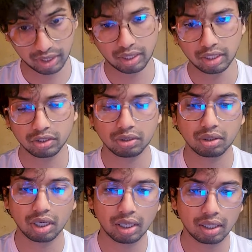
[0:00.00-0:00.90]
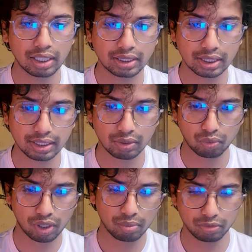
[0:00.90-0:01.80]
So let's create
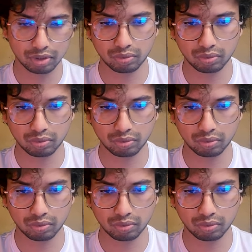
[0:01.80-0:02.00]
one more